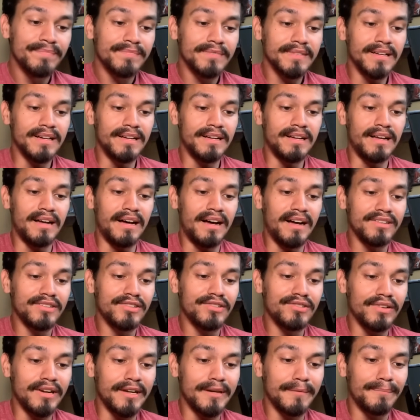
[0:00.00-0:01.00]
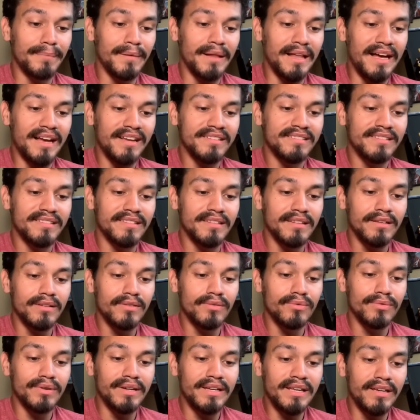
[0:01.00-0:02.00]
On strike blast,
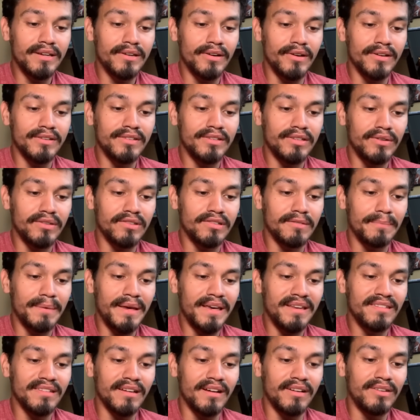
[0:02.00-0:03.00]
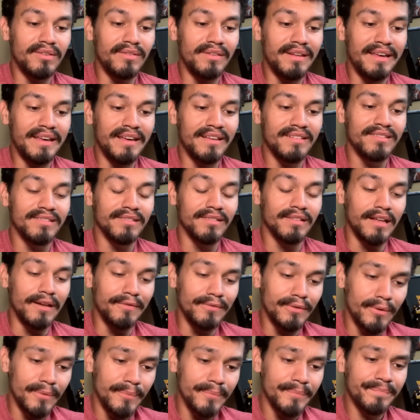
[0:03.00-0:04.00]
green card used based on unique gauge
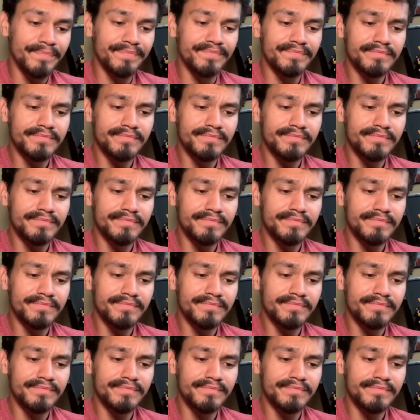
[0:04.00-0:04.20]
level.